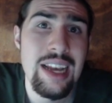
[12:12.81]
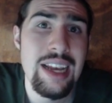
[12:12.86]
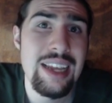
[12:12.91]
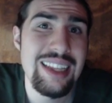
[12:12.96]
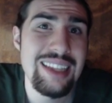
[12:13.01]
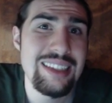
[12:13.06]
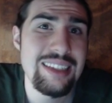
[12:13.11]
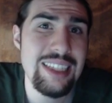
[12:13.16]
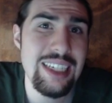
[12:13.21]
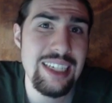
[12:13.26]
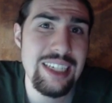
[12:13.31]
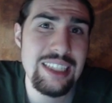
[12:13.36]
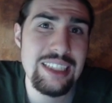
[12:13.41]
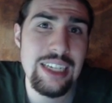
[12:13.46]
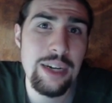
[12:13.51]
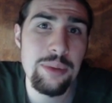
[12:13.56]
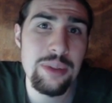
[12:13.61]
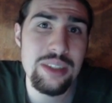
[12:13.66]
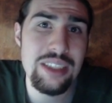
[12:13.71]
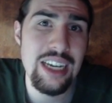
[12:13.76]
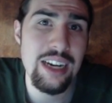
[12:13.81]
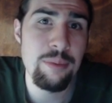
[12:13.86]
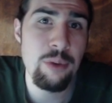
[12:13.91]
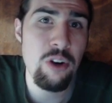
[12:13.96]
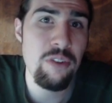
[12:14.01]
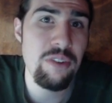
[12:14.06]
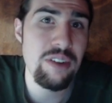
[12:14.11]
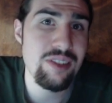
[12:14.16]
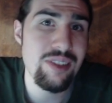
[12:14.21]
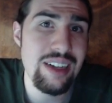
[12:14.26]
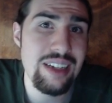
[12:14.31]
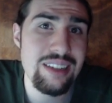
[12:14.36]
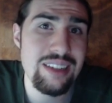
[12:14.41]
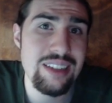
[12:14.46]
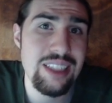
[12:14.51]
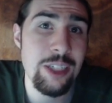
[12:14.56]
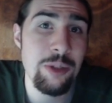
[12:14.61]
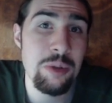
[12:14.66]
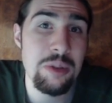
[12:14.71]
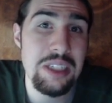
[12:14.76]
and then second gen was kind of more of a direct
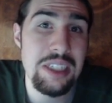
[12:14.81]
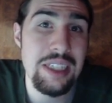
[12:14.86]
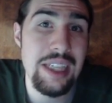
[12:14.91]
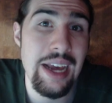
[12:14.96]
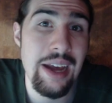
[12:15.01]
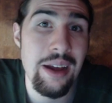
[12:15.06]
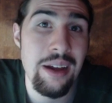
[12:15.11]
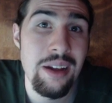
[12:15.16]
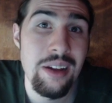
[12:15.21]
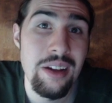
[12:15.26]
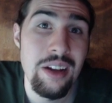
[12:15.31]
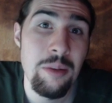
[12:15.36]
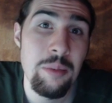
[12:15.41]
sequel to that,